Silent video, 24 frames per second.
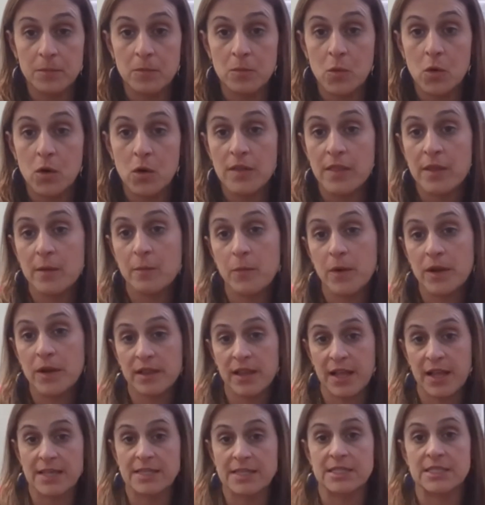More than one
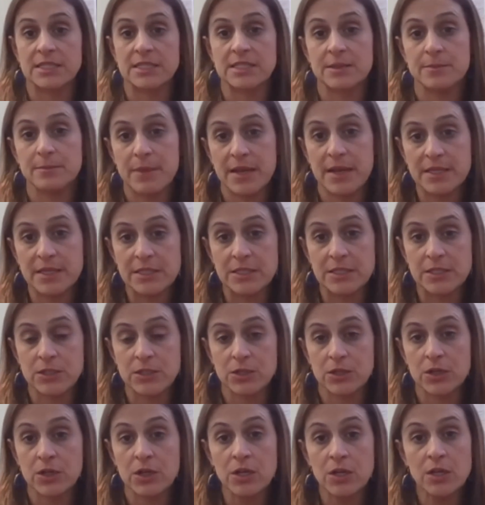class a
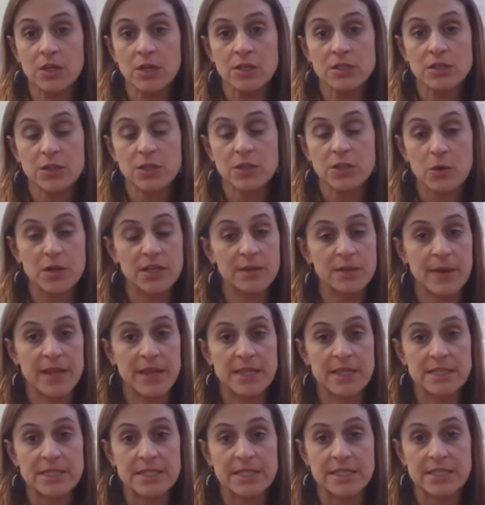semester. So it
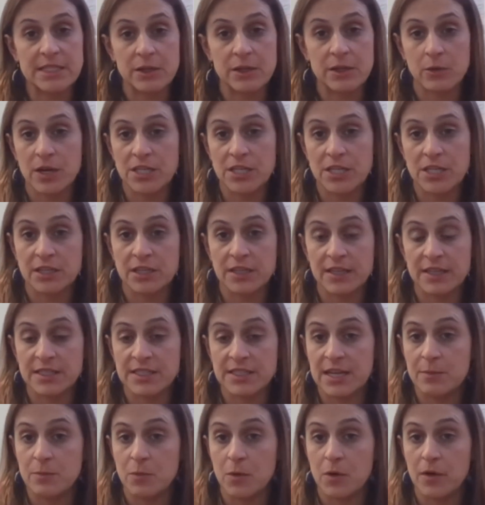depends. I see a question, can they
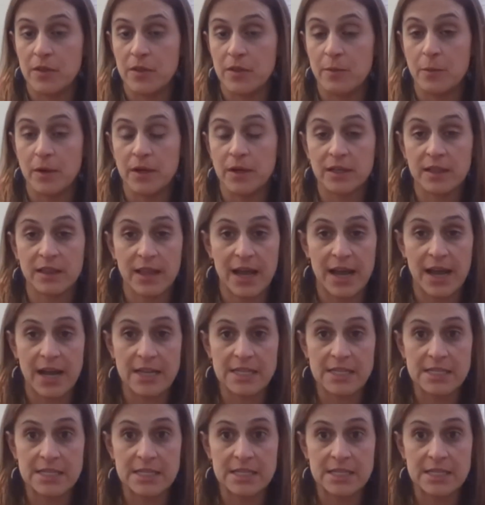take more than one
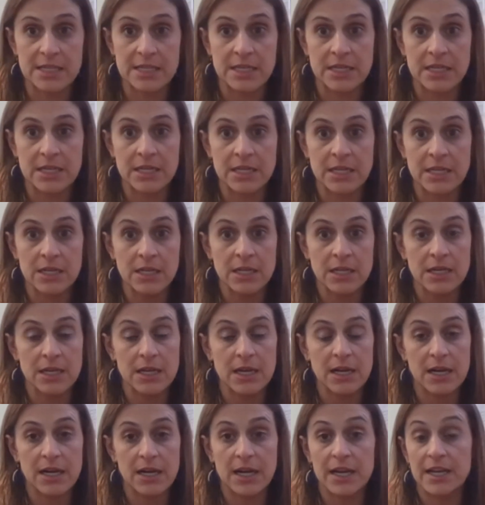class?
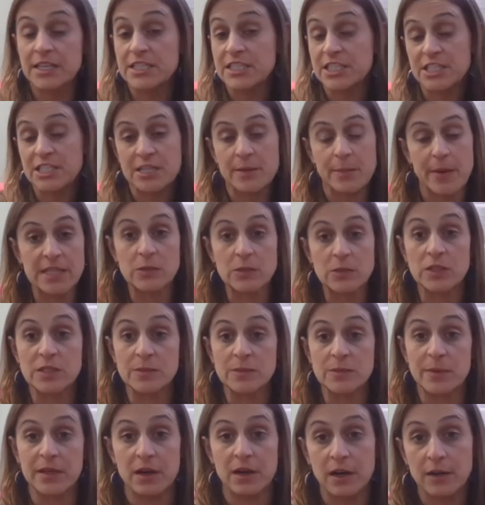It just depends
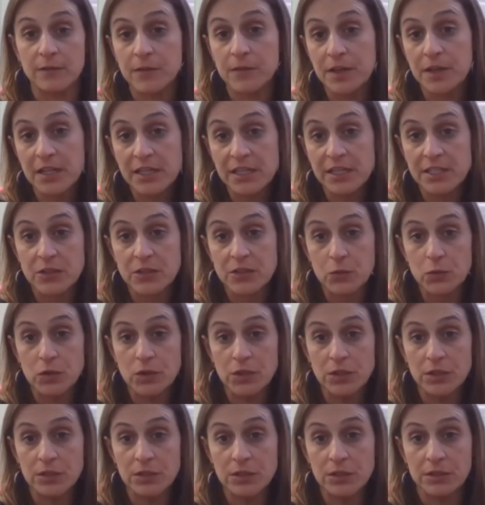what's being offered at each
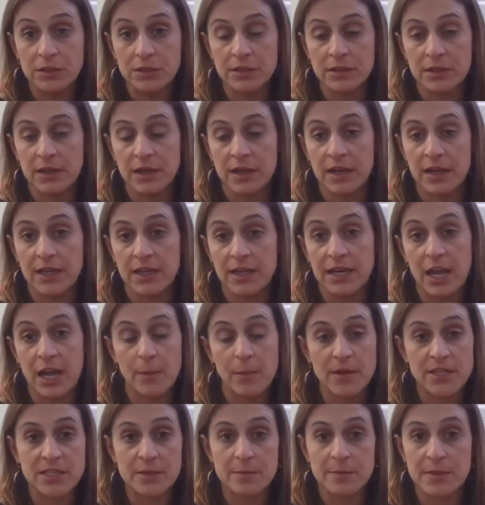school, and
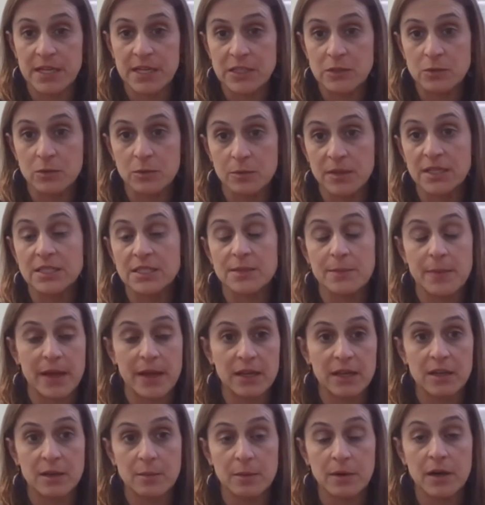how much it meets would be
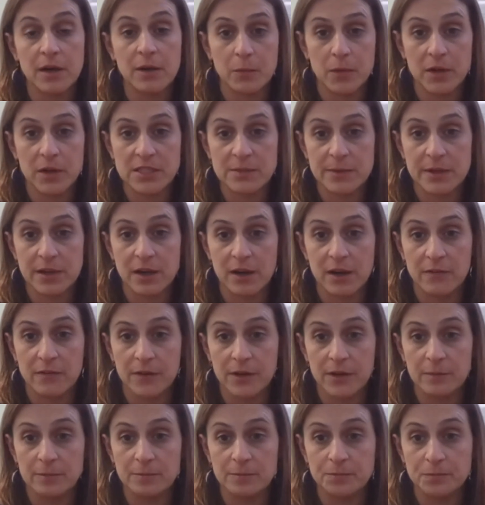dependent upon what's being
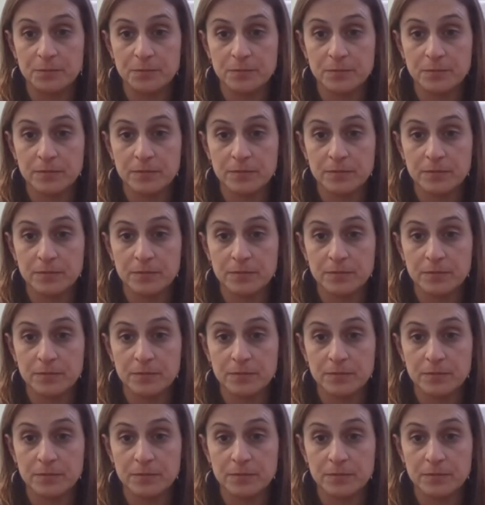offered.